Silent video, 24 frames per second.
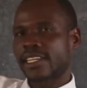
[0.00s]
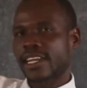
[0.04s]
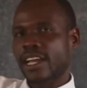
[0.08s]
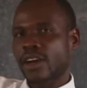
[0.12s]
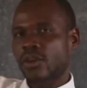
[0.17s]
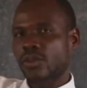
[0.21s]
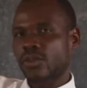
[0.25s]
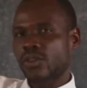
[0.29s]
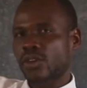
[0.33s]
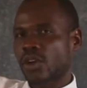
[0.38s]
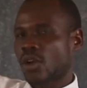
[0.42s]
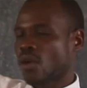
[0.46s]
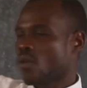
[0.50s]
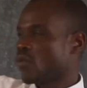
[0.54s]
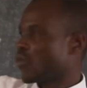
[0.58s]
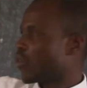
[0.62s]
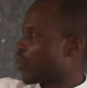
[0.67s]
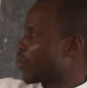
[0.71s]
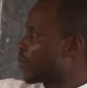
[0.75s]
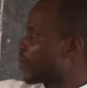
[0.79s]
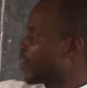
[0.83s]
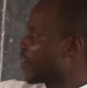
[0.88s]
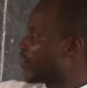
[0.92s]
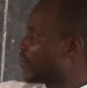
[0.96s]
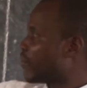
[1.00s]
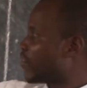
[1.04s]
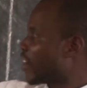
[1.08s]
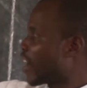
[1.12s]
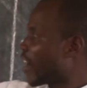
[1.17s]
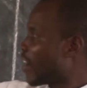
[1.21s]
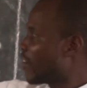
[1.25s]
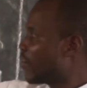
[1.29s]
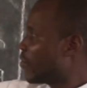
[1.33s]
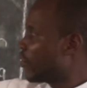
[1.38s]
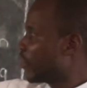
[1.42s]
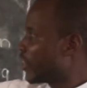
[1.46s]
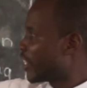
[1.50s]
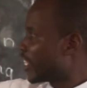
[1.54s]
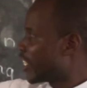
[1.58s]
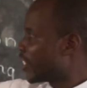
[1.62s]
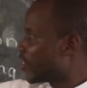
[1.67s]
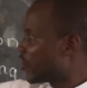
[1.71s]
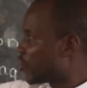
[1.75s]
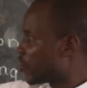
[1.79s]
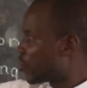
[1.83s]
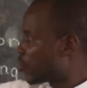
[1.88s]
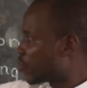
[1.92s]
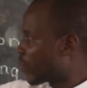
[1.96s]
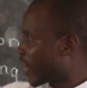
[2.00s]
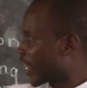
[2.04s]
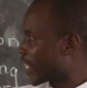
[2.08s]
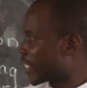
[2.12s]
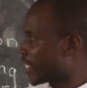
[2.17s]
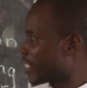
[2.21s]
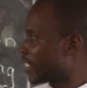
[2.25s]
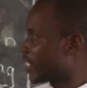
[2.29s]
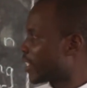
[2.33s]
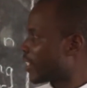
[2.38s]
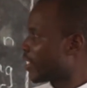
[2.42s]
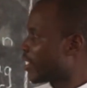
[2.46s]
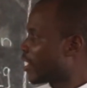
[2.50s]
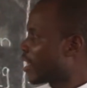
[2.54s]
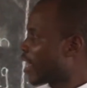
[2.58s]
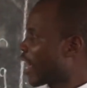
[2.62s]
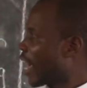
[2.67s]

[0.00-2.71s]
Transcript: noun from the verb instruct.